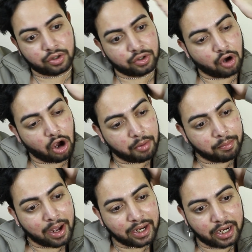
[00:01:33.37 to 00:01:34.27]
comb
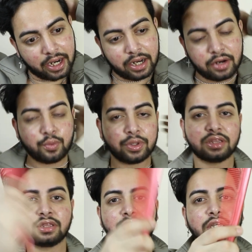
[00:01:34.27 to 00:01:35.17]
my hair with
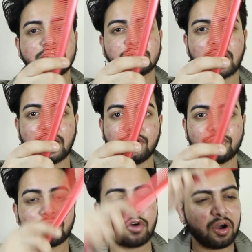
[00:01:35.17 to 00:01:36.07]
this kind
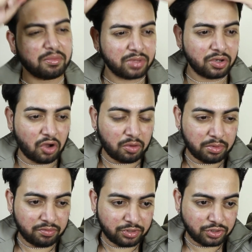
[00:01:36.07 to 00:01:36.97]
of comb, the normal
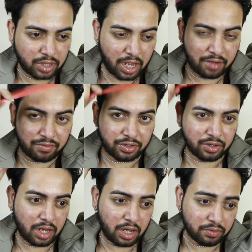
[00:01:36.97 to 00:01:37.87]
which you have in your
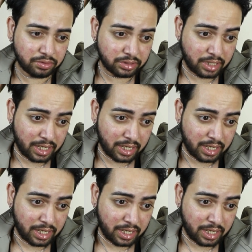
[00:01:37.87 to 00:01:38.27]
house,